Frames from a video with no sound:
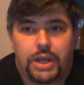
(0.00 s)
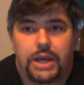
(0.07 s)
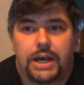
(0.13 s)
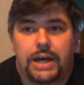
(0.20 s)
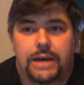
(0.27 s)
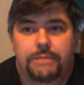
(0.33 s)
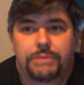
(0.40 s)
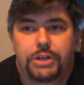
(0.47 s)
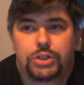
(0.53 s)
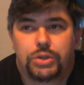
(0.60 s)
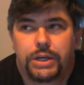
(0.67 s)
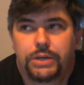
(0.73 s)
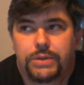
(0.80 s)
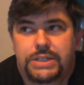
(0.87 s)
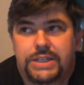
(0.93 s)
They're trying to
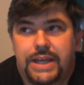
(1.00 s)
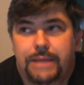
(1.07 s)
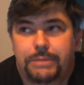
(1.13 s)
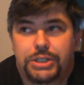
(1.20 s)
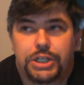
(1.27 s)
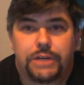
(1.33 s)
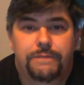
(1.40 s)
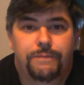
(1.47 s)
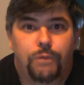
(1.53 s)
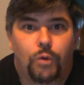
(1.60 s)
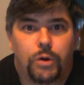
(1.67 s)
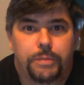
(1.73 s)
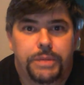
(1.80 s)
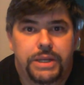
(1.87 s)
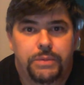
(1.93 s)
establish
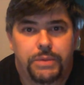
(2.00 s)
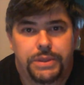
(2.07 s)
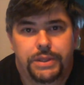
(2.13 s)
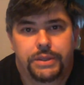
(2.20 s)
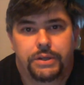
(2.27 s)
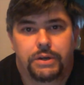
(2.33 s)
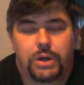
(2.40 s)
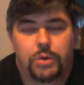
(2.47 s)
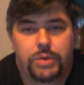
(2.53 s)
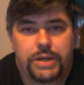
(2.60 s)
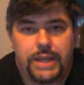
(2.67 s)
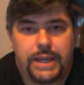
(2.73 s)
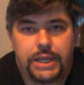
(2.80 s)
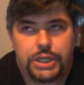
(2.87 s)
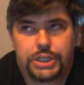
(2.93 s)
conformity within their own
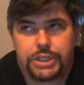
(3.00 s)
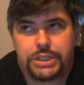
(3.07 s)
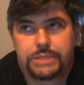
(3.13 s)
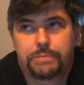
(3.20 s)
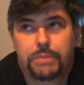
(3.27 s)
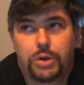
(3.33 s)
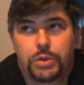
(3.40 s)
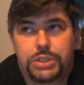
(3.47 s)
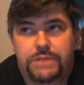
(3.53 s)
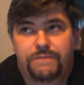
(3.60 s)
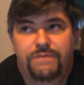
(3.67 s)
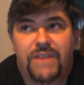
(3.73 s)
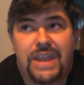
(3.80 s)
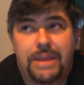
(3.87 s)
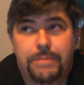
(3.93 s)
nations. Most
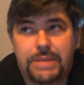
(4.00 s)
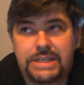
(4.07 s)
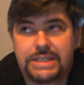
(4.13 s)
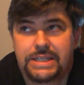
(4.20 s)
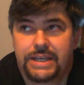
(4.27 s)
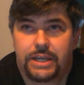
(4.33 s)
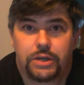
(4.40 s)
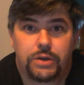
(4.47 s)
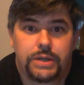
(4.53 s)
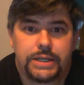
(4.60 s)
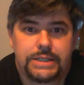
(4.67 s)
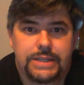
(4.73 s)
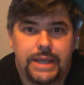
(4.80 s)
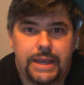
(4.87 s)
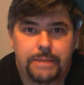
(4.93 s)
famously, a good
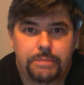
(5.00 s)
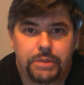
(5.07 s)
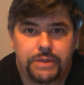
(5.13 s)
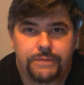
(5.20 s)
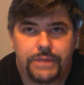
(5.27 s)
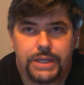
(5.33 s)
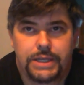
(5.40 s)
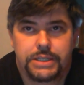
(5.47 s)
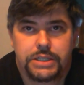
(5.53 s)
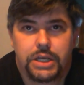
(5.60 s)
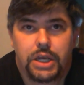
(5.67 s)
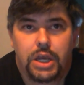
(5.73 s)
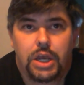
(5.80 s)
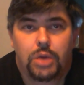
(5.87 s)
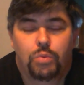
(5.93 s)
example of this
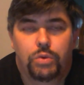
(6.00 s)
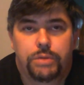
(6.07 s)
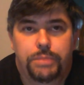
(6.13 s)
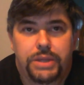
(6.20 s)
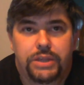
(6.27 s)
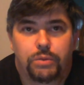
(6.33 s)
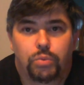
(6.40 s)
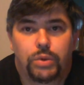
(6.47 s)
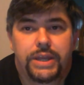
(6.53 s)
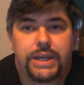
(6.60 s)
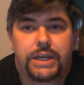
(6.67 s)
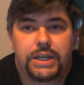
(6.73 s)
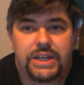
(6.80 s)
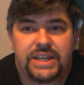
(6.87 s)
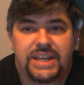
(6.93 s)
would be the
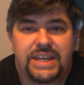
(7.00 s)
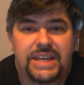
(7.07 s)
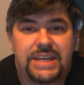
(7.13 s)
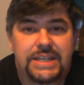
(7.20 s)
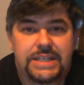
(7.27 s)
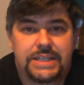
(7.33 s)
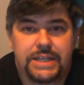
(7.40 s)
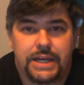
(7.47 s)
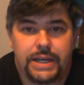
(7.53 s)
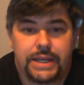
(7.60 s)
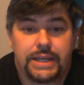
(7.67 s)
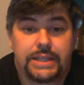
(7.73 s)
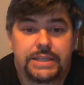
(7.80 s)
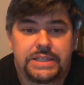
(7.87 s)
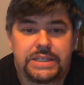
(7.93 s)
Reconquista
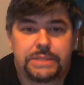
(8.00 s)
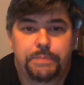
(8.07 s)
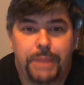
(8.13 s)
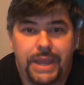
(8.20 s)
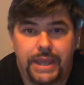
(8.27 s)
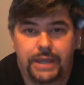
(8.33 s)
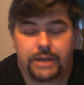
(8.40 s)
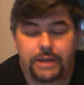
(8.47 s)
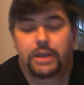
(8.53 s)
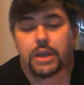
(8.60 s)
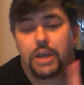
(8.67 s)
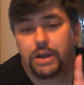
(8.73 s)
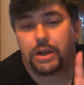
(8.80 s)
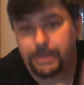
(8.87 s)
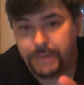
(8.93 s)
in Spain.
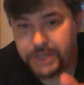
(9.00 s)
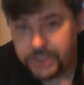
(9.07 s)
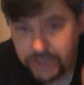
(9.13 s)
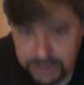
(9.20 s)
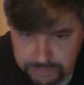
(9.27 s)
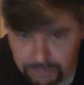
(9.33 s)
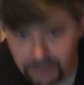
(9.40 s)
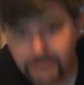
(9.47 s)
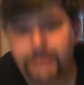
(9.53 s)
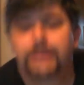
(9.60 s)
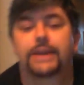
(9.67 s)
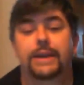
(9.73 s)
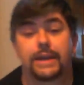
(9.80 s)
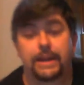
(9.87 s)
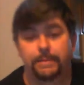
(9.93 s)
All right, my dog's barking
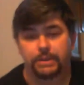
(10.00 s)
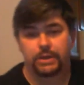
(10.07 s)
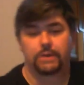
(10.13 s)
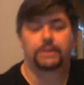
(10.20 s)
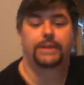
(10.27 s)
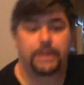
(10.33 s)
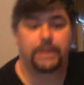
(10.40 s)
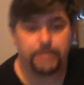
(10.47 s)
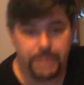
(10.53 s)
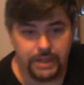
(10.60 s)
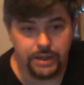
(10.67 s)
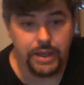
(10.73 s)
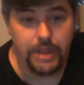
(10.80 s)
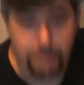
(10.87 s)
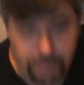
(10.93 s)
again. I'm going to go let him in.
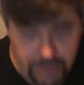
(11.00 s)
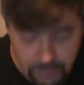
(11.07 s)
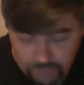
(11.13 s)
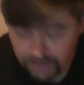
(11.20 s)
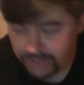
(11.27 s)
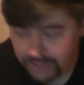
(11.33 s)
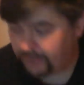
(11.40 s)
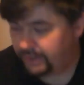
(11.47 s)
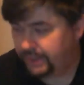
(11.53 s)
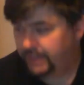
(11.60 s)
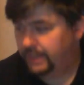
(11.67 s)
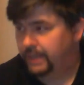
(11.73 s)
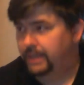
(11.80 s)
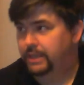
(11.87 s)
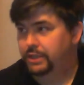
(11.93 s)
Meanwhile,
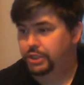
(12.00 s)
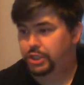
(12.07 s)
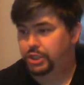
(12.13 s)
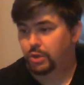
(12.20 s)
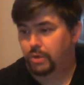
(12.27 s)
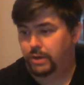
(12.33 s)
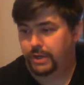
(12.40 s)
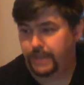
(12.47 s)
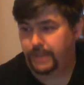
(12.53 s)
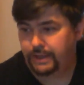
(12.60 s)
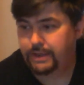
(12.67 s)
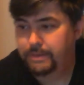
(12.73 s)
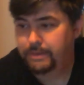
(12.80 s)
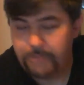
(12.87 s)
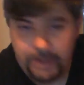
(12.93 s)
enjoy
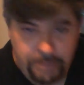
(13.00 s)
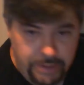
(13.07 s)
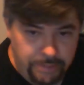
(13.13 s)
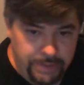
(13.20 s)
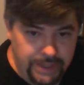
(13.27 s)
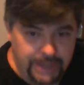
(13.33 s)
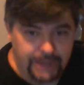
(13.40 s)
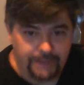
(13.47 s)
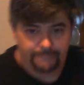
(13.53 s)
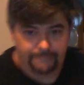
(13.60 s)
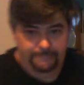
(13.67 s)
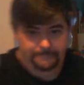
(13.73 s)
my BB-8.